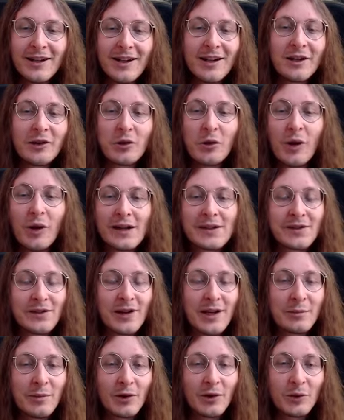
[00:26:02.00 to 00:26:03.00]
do I
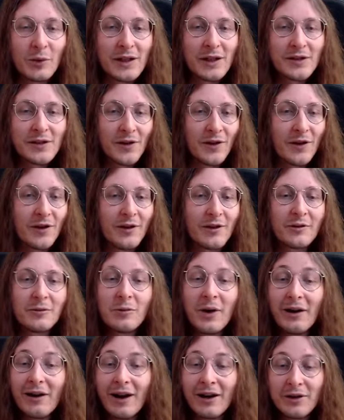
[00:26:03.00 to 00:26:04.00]
stream on Twitch or
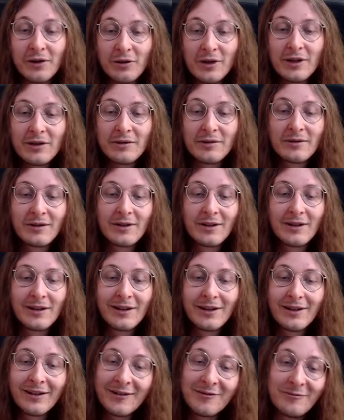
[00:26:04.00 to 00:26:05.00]
where I do it,
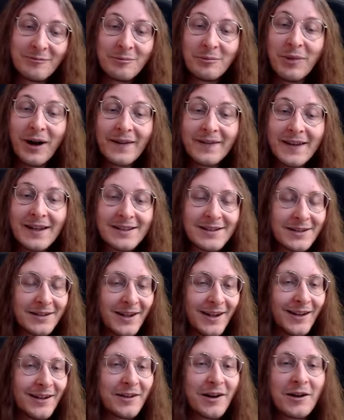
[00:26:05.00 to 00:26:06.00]
but it's a
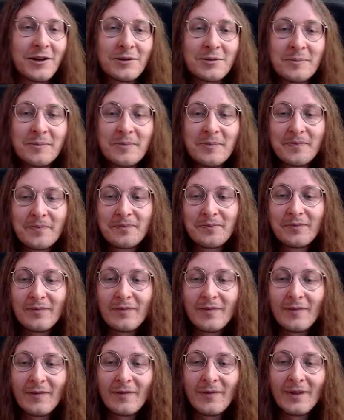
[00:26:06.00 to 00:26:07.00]
thing now.
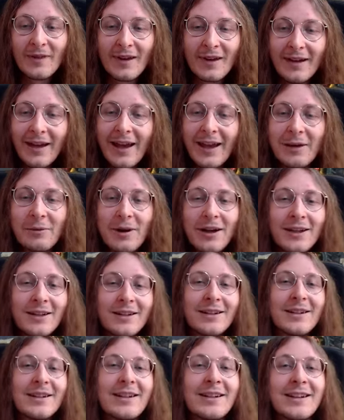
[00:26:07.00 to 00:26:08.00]
Anyway,
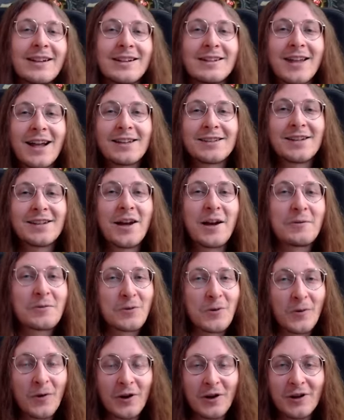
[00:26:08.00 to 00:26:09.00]
that's enough
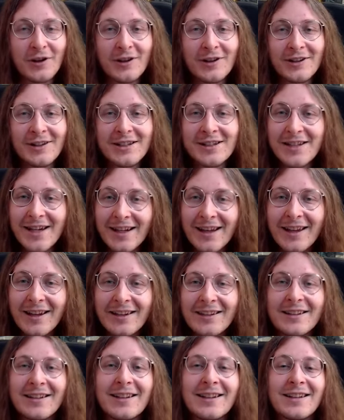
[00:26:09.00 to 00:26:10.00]
for
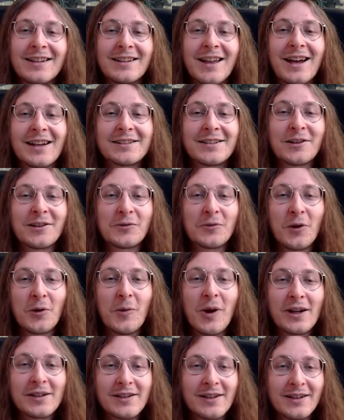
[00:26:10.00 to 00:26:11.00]
shilling. Thanks a lot for
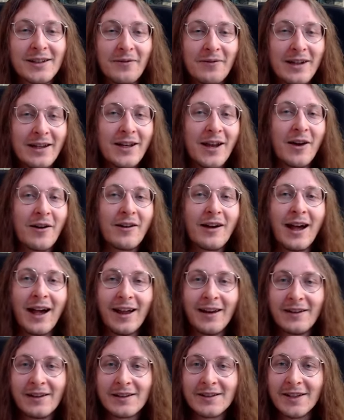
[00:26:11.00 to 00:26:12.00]
watching the video
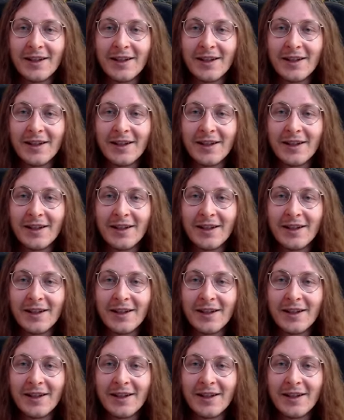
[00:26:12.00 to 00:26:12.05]
and see